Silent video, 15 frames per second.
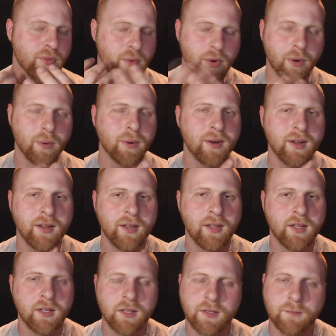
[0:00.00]
through,
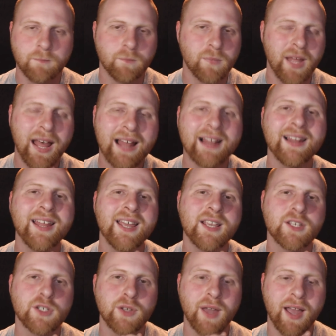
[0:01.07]
at
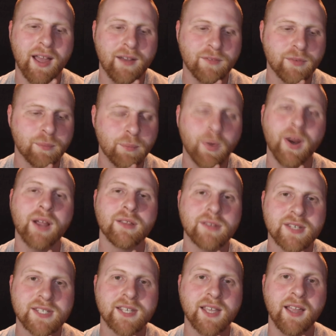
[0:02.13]
least you have the
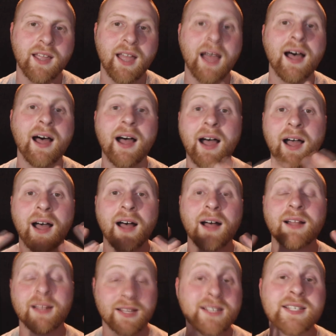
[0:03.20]
pride to say,
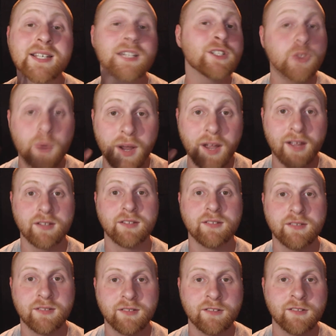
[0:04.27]
at least I tried.